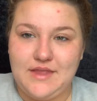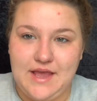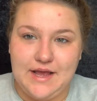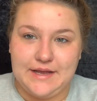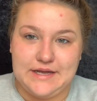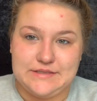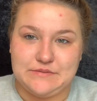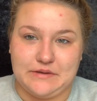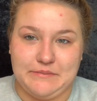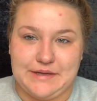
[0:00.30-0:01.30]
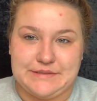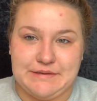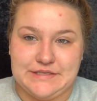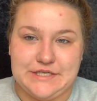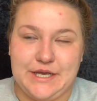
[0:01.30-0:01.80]
Hi guys, welcome back to
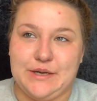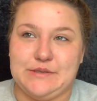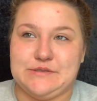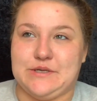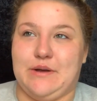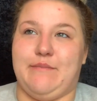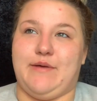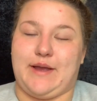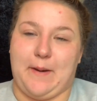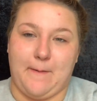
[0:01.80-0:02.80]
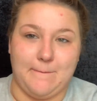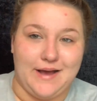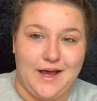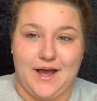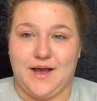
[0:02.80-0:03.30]
my channel. So I'm looking
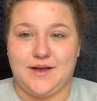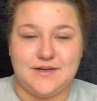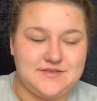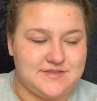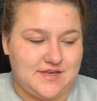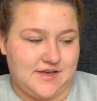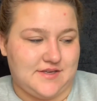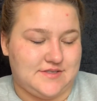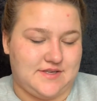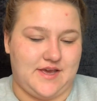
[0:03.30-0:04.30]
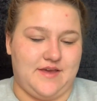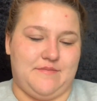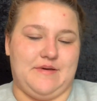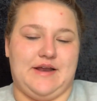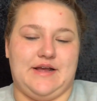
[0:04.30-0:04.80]
busted today,
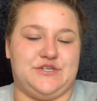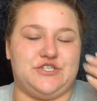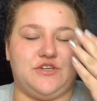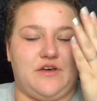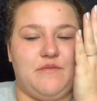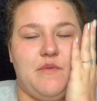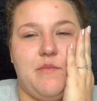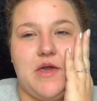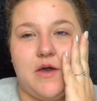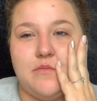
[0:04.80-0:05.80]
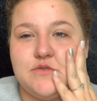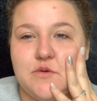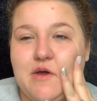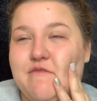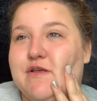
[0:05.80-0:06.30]
but I just took off my makeup so
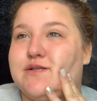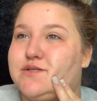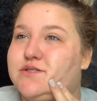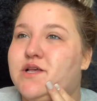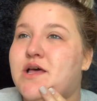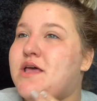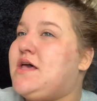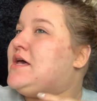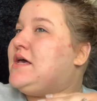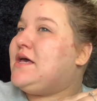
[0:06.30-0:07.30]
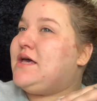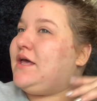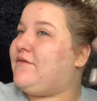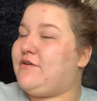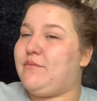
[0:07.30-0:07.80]
my face is
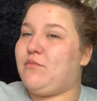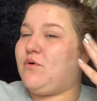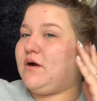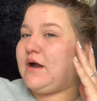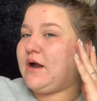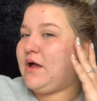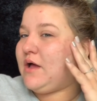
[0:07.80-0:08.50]
even more